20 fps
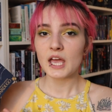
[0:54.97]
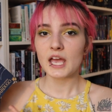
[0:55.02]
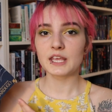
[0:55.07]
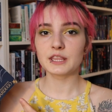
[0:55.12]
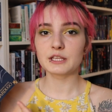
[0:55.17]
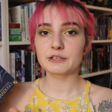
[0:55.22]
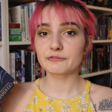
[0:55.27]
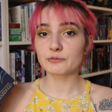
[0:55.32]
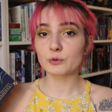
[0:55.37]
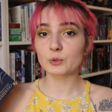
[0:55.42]

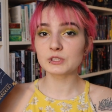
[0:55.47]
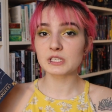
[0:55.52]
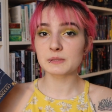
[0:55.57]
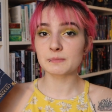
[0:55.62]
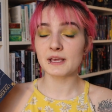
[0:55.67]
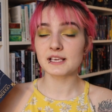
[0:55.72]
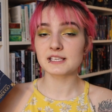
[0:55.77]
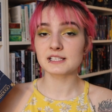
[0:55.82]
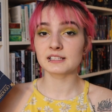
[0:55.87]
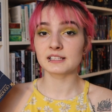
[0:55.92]
And the fold is
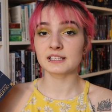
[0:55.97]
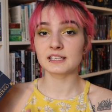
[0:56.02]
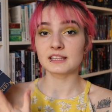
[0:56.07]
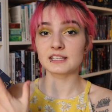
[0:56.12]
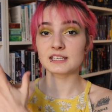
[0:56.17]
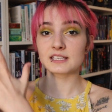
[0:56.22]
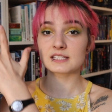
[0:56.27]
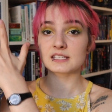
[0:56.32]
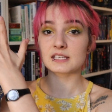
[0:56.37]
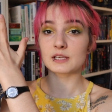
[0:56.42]
basically
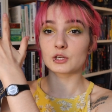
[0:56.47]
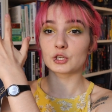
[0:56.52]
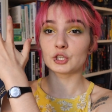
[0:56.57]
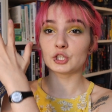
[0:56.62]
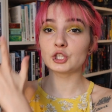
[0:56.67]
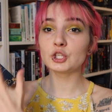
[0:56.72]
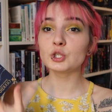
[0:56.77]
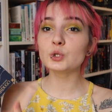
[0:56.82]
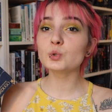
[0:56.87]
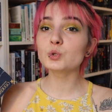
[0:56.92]
this
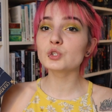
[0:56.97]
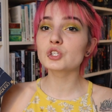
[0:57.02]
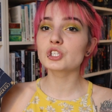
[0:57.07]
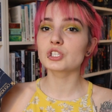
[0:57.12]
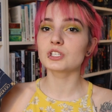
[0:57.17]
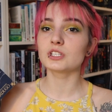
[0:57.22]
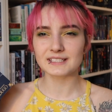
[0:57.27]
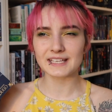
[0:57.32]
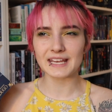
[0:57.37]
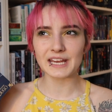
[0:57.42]

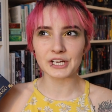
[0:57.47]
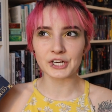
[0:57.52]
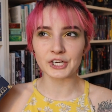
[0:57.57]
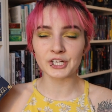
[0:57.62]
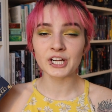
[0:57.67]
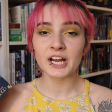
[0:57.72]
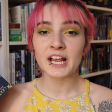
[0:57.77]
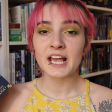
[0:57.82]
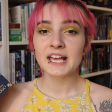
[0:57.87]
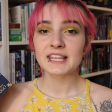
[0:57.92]
huge
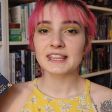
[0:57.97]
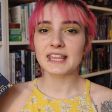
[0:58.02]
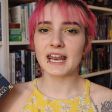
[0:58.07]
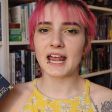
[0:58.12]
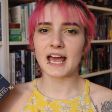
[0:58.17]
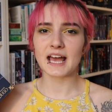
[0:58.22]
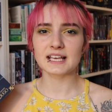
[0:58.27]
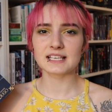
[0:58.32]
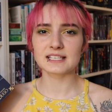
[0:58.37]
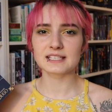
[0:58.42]
tier
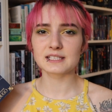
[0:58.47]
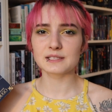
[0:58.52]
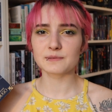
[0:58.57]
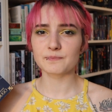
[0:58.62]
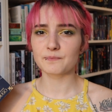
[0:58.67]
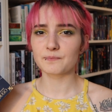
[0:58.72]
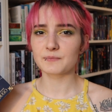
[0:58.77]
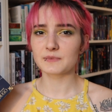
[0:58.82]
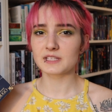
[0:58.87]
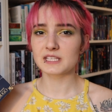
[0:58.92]
that has
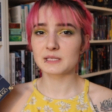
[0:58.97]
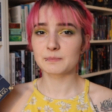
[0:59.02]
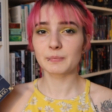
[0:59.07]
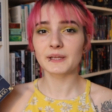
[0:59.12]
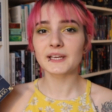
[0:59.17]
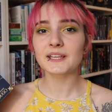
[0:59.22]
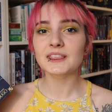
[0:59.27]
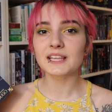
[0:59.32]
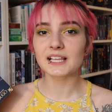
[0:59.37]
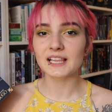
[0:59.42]

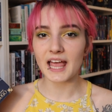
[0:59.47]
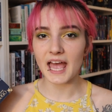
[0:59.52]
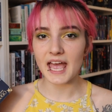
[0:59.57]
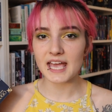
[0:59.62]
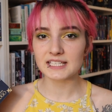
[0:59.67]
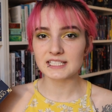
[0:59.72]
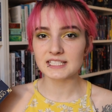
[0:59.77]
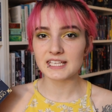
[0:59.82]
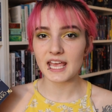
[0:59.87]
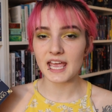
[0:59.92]
split the
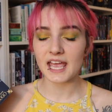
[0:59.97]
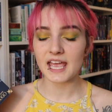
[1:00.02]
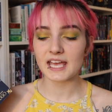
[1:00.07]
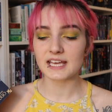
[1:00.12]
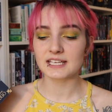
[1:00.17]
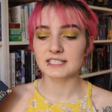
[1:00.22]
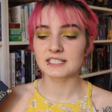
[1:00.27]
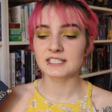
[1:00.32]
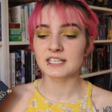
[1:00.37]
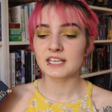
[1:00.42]
land
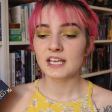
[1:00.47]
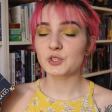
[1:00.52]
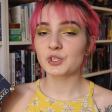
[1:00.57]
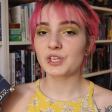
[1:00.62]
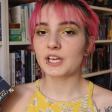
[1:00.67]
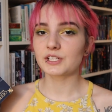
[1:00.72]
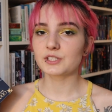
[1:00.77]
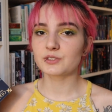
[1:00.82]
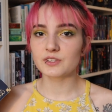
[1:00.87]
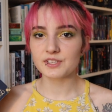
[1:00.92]
and to
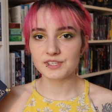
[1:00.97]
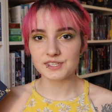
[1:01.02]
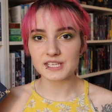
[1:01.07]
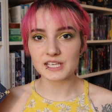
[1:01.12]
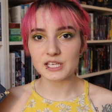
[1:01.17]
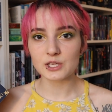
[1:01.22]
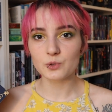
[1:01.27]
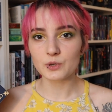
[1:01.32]
get to the sea